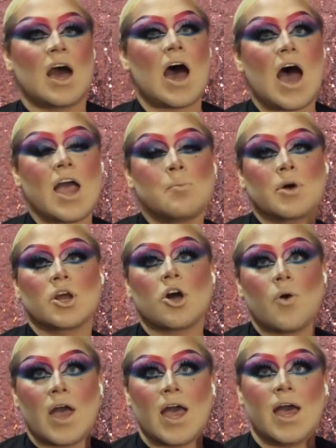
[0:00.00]
I am gonna
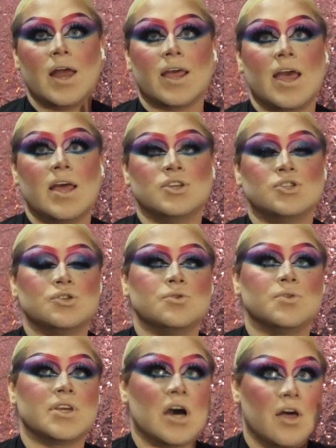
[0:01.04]
go ahead and do
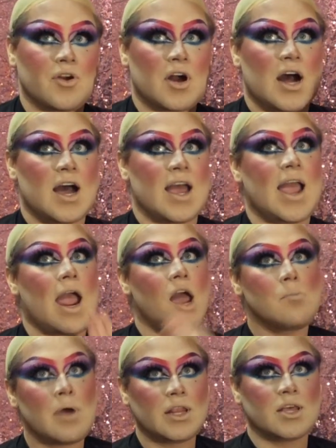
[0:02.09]
the other eye
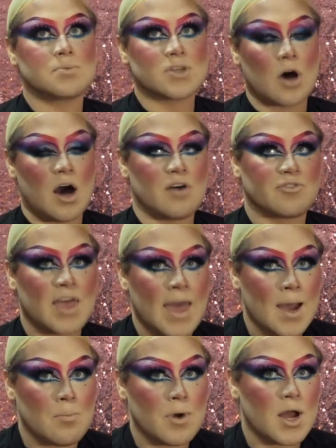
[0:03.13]
and my lips off
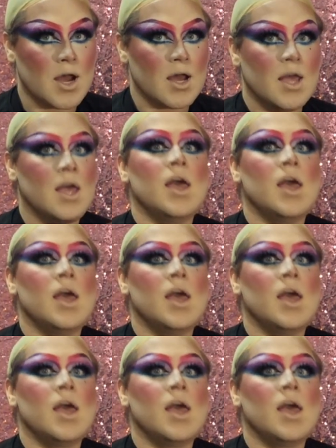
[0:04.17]
camera.